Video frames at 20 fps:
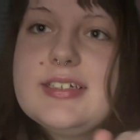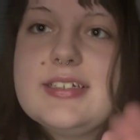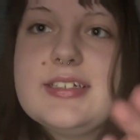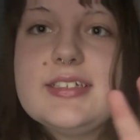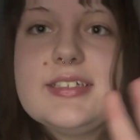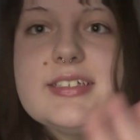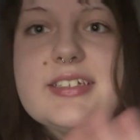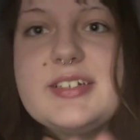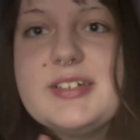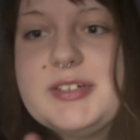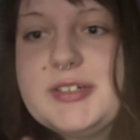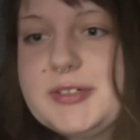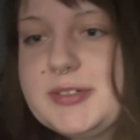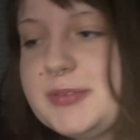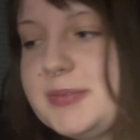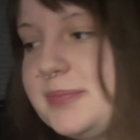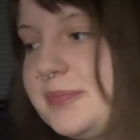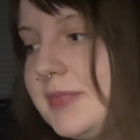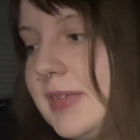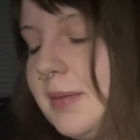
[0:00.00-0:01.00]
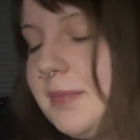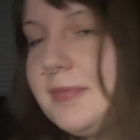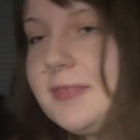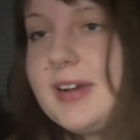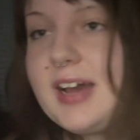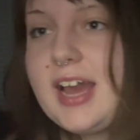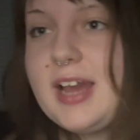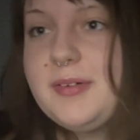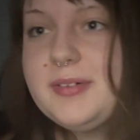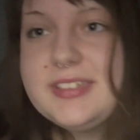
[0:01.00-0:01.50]
So
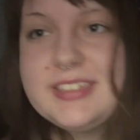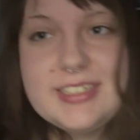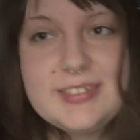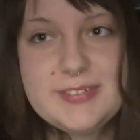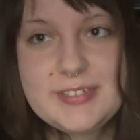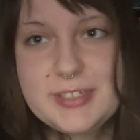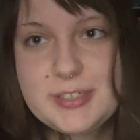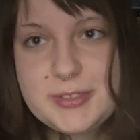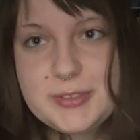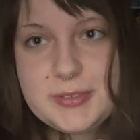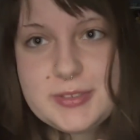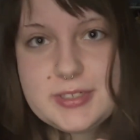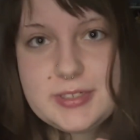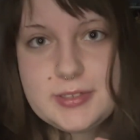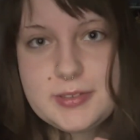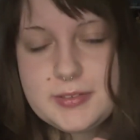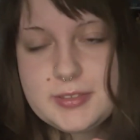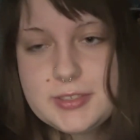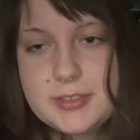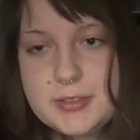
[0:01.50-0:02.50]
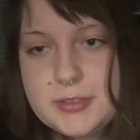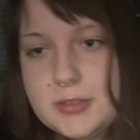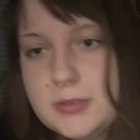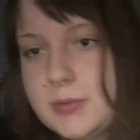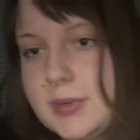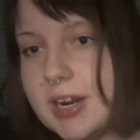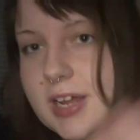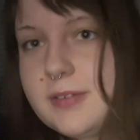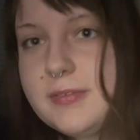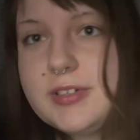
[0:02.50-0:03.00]
I will leave you to do
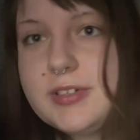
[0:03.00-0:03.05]
whatever